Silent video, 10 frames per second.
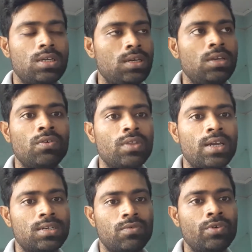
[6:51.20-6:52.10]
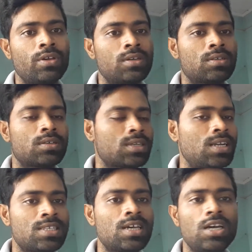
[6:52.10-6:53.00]
You know that sun
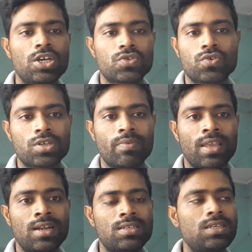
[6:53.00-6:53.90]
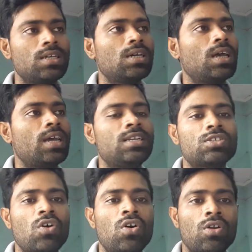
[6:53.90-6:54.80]
is the source of energy, and it is
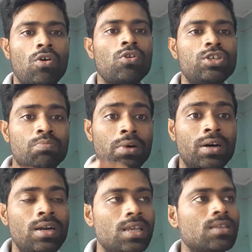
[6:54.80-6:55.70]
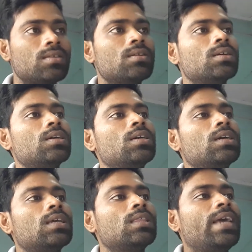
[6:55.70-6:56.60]
always burning.
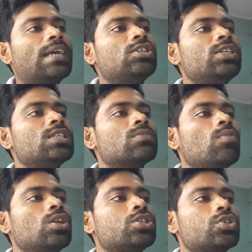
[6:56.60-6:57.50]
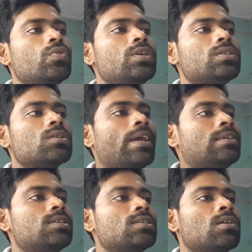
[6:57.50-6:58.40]
They had written small stories,
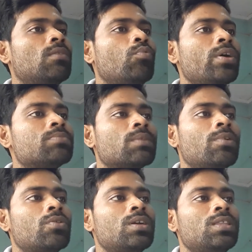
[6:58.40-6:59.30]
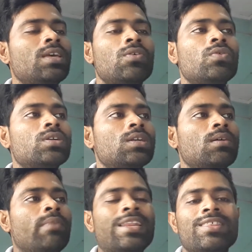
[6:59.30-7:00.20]
essays or poems about it. They wrote
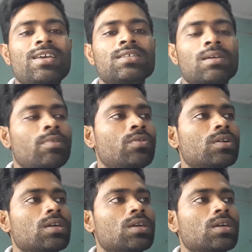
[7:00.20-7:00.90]
many things about